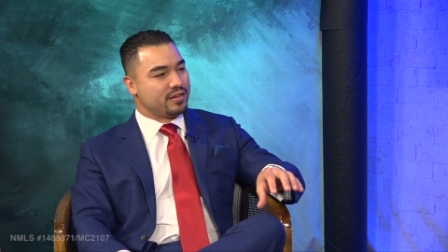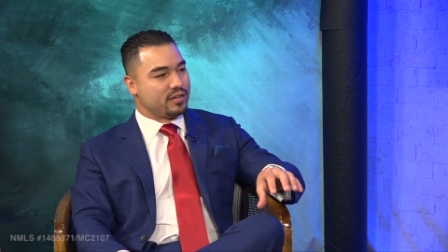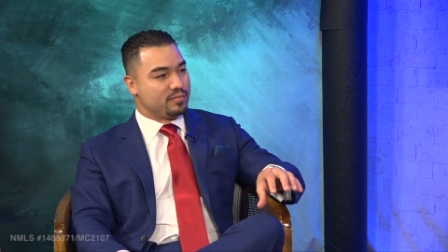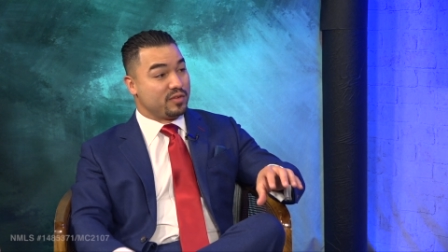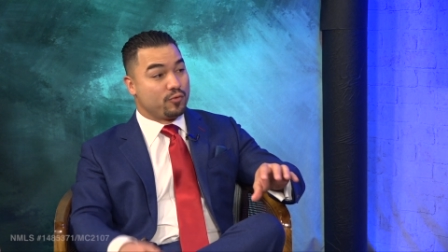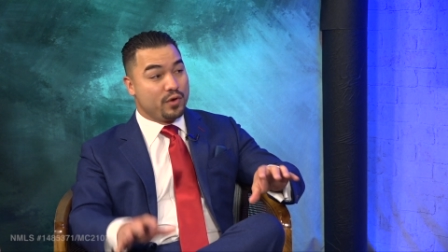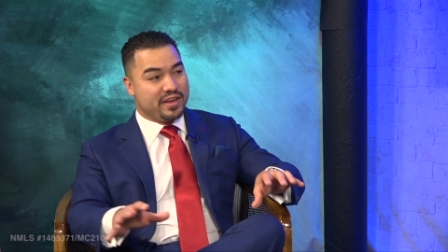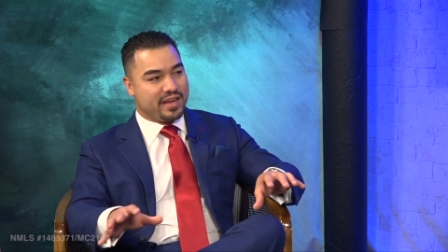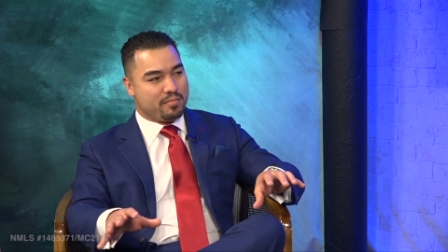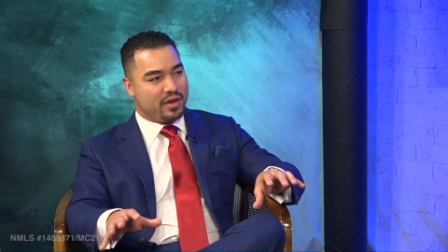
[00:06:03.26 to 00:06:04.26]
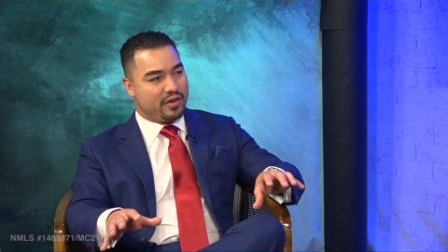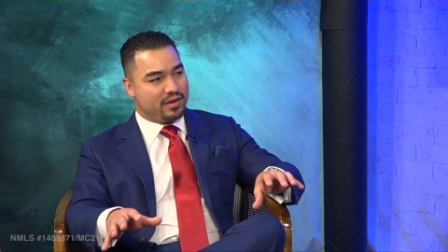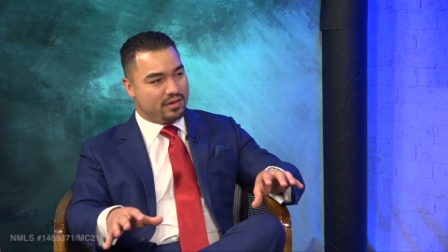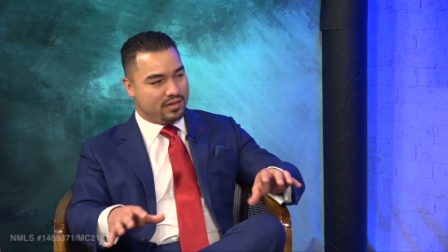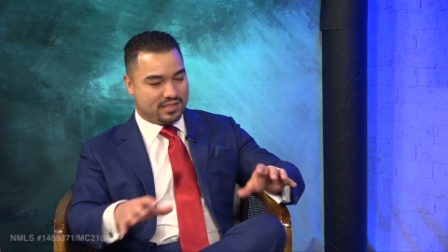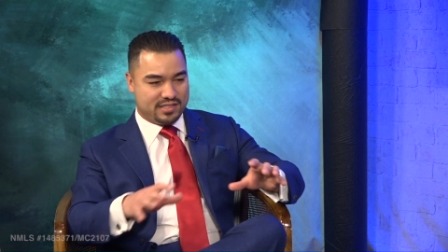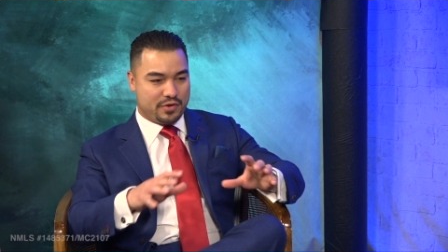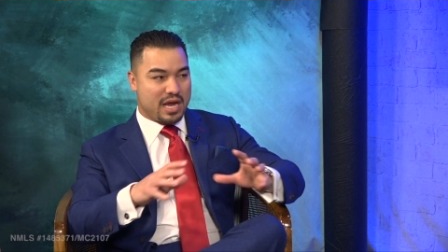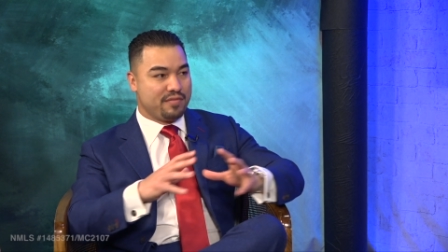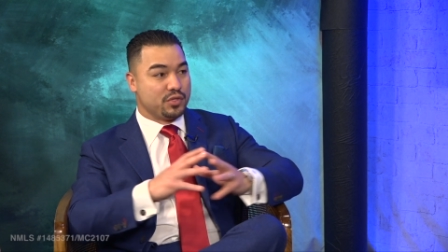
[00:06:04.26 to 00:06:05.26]
enough, before you get married, let's say
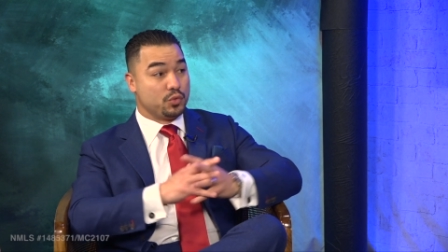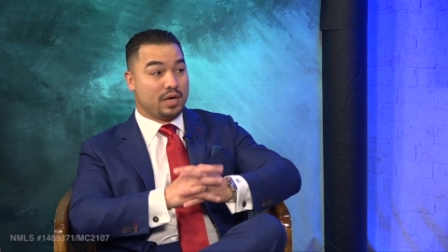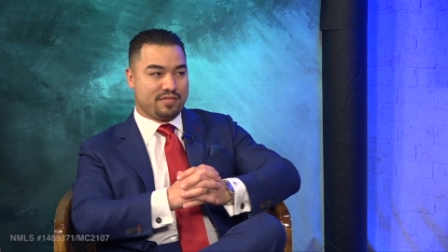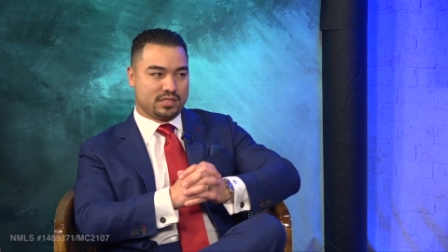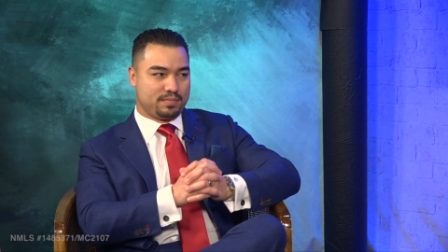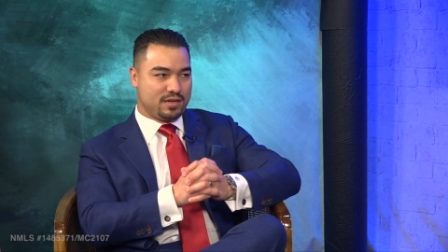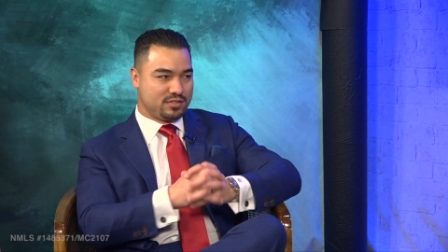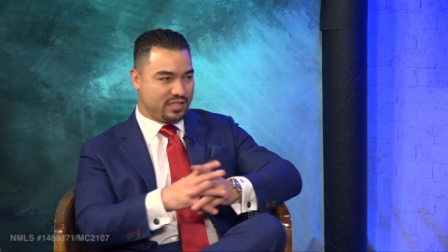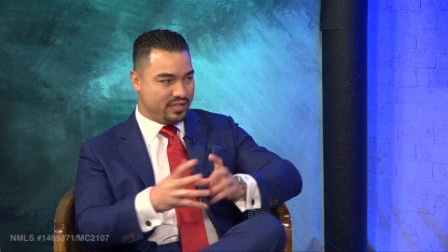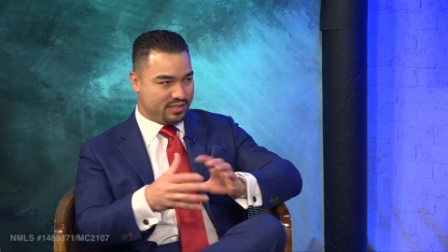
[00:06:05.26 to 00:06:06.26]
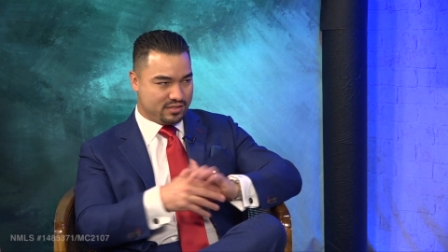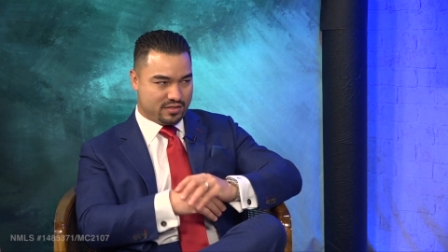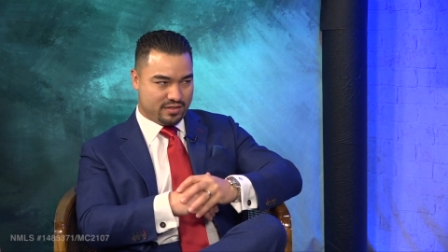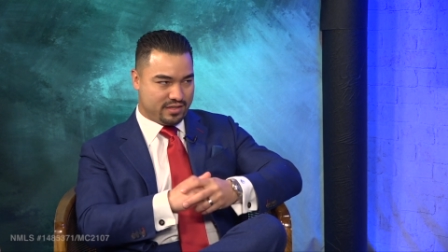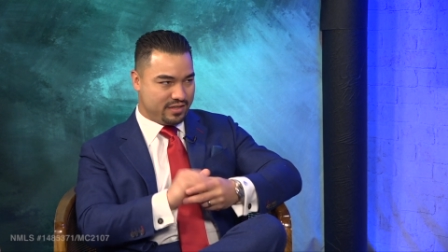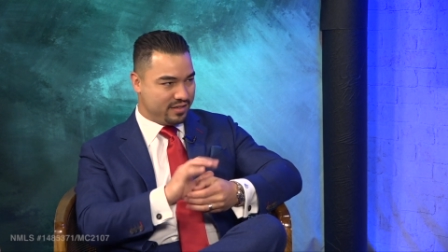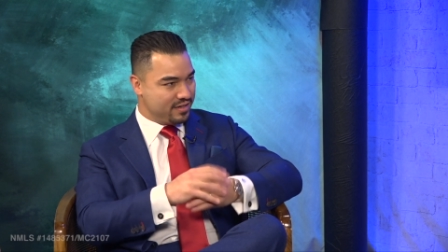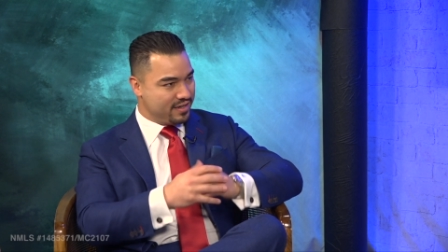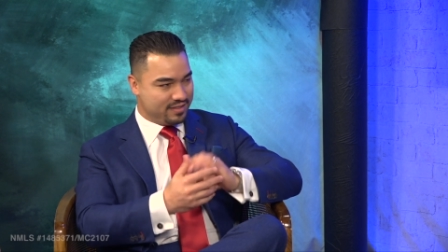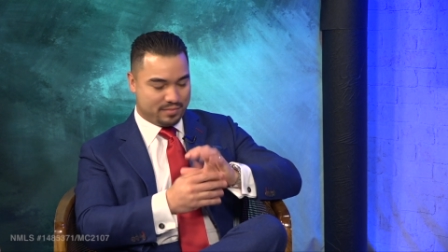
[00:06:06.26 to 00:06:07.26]
you do have a spouse, everything's getting
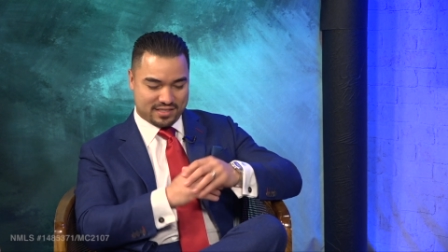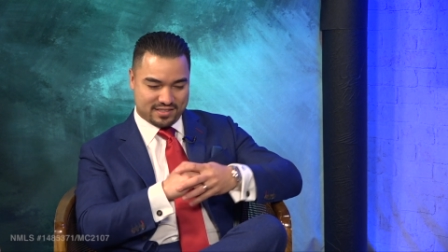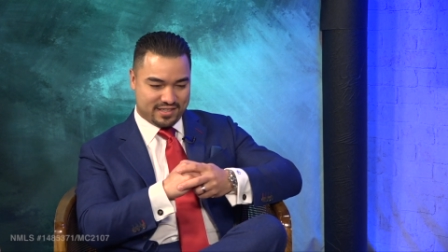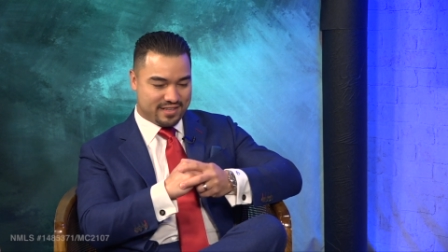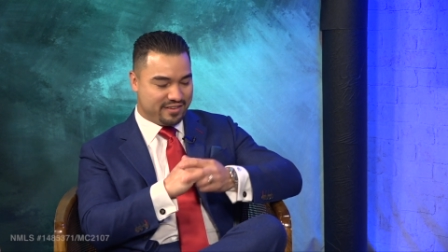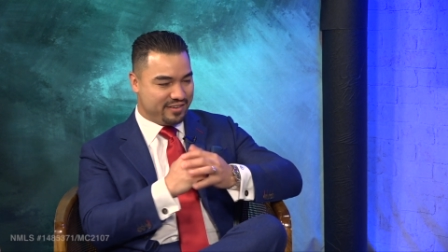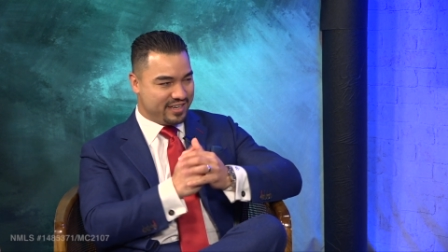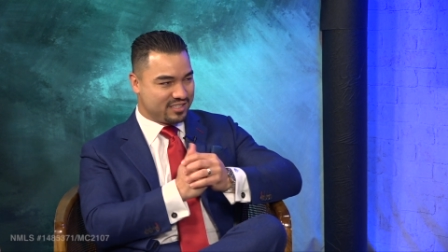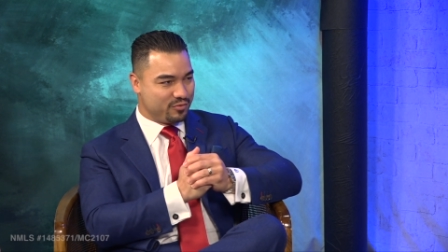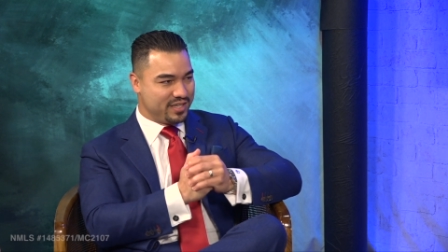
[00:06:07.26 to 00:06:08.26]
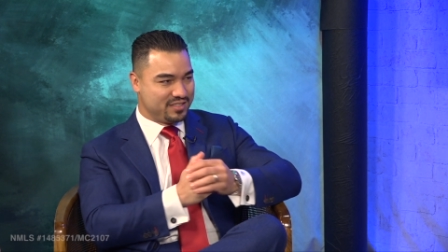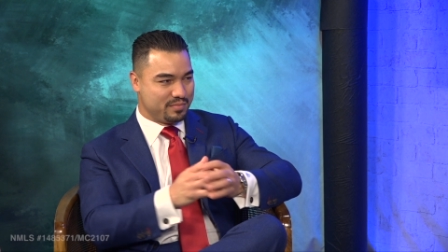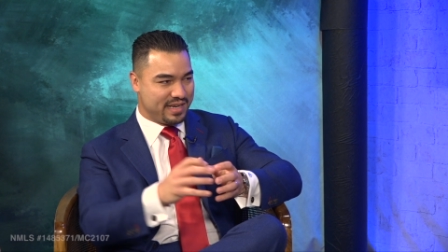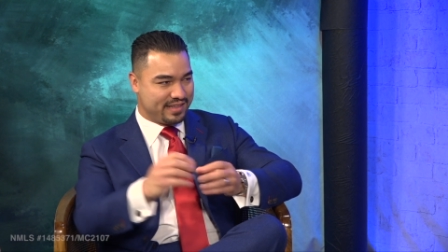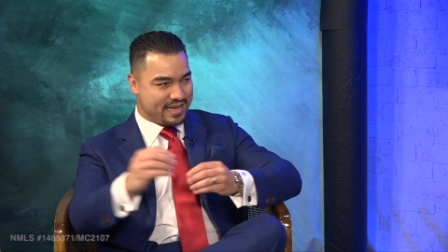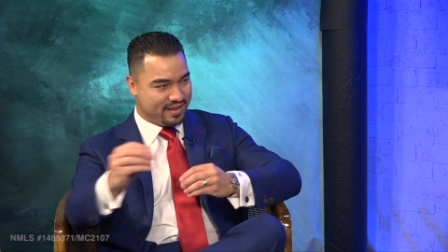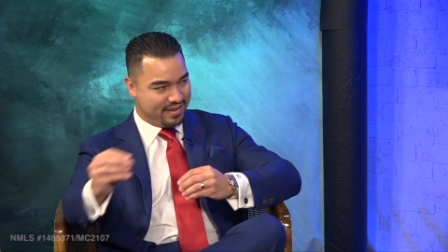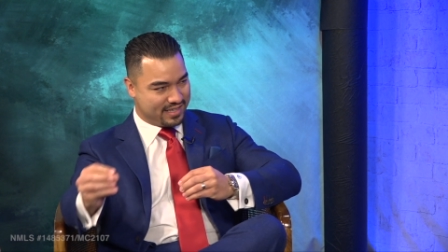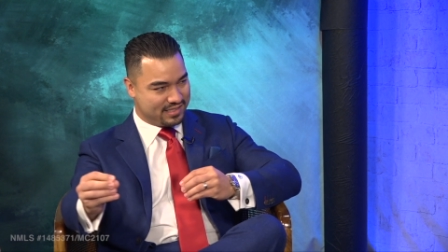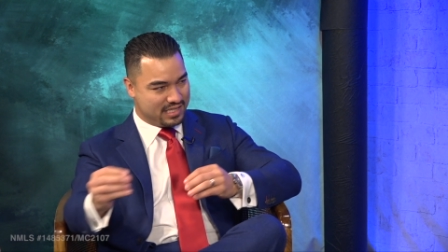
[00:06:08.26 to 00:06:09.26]
kind of mixed together, you guys are ready to make that
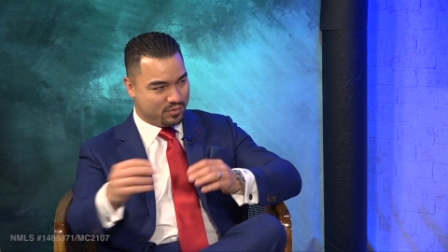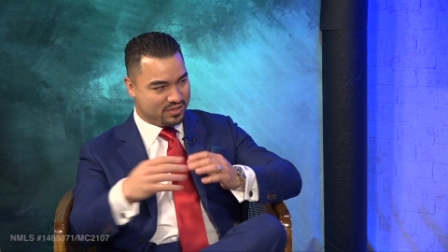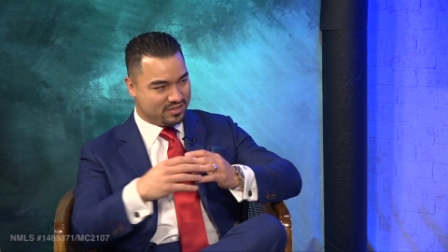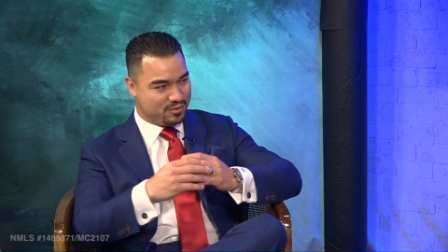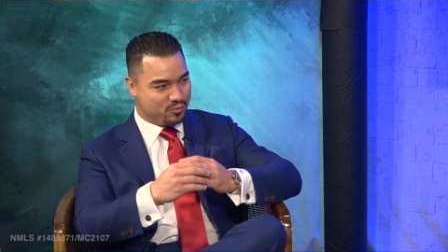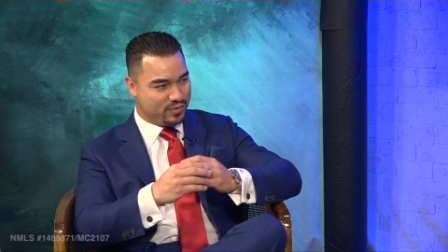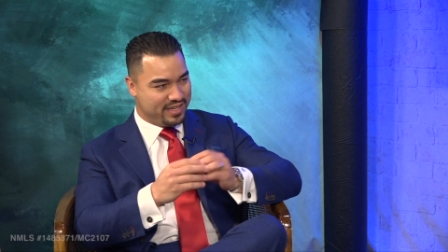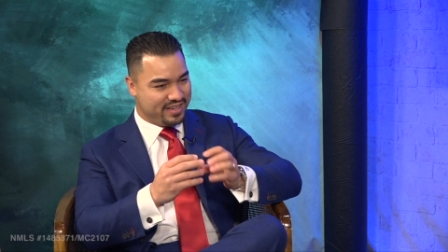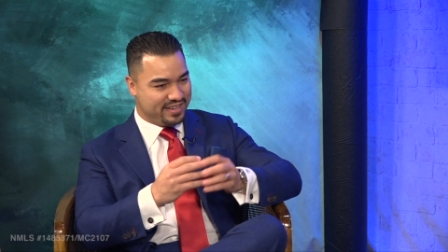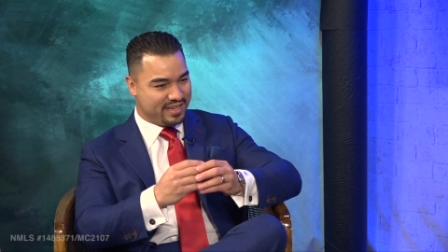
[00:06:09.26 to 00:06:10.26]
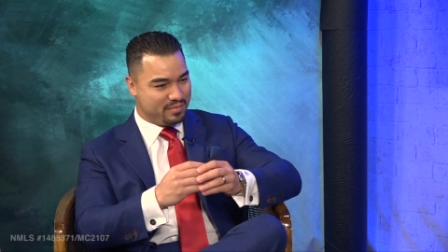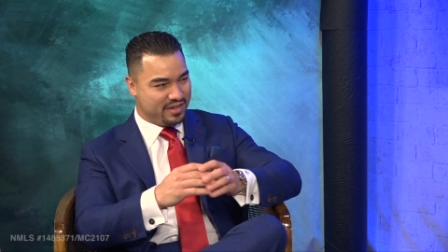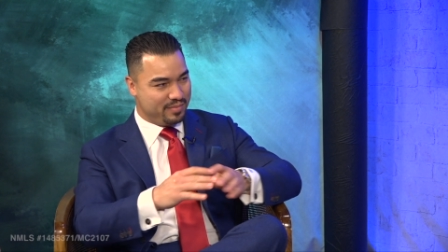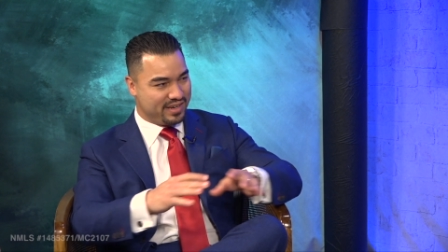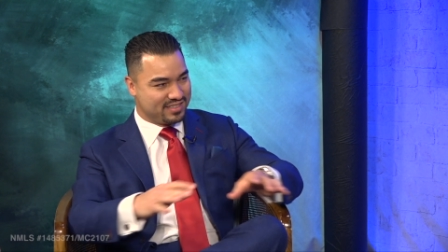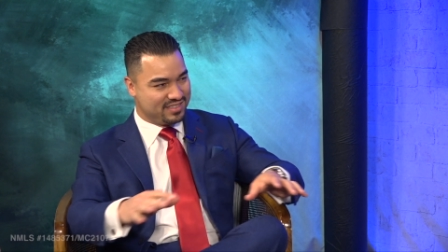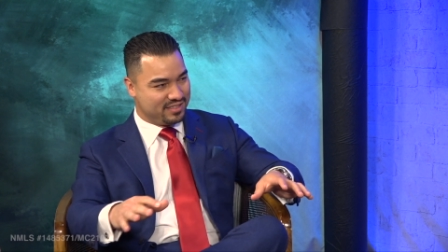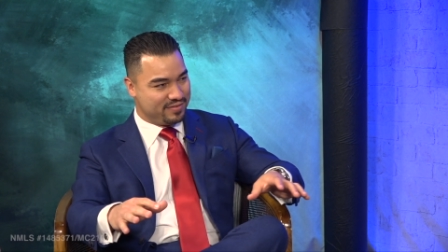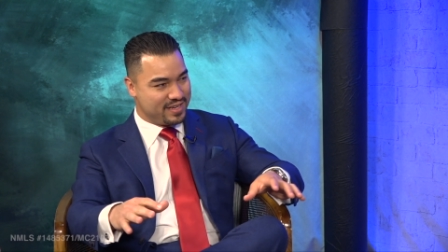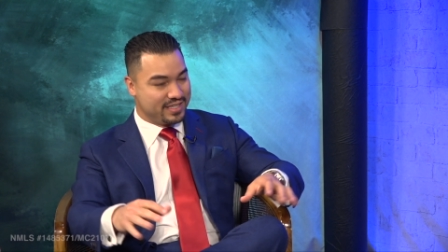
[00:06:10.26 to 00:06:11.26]
next step, which is the ring and get married, make it
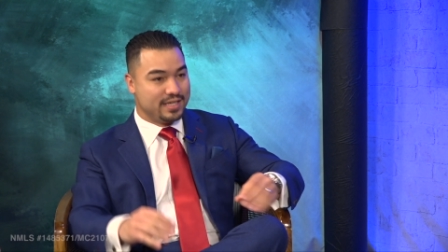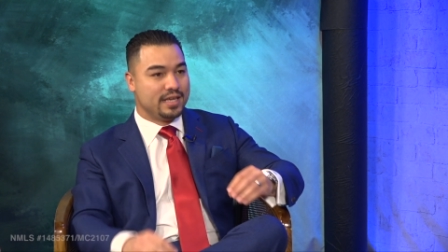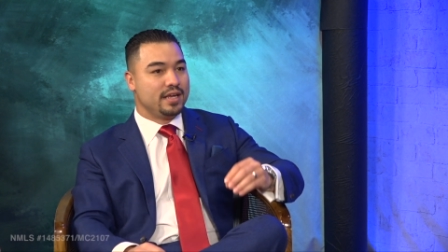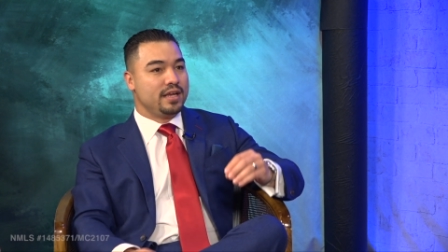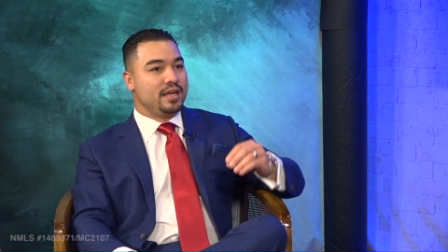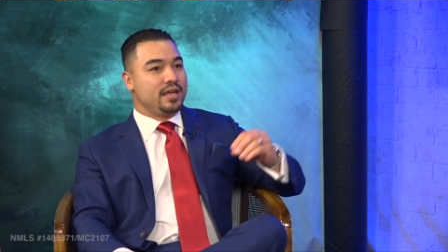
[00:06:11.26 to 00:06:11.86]
solidified.